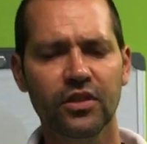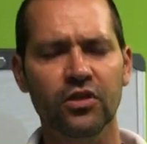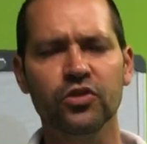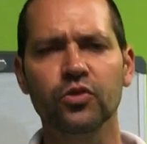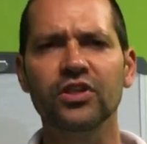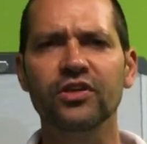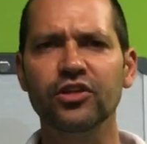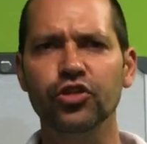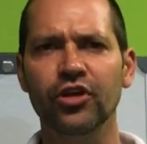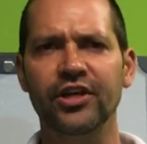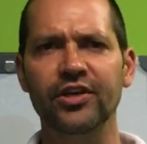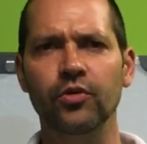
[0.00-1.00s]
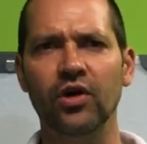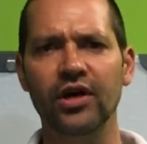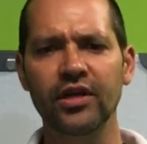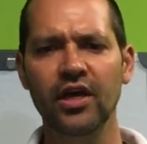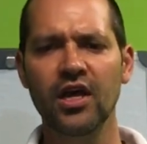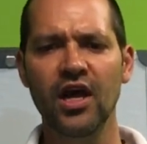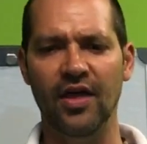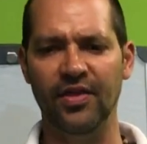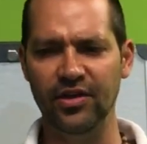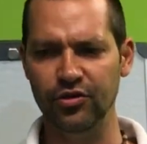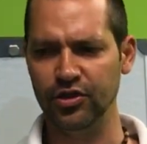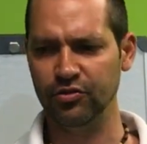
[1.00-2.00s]
So it's a tricky one, and
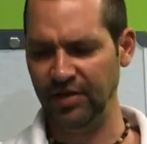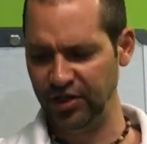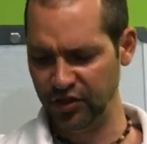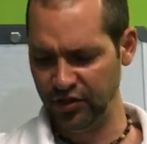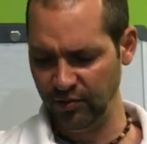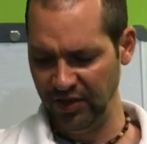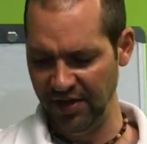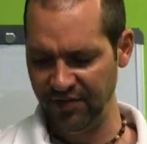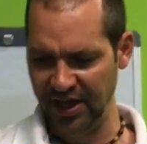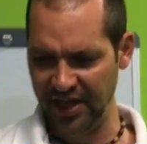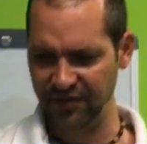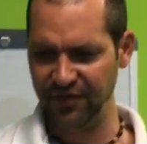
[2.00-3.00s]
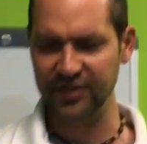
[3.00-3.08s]
then you just make sure that we have the hand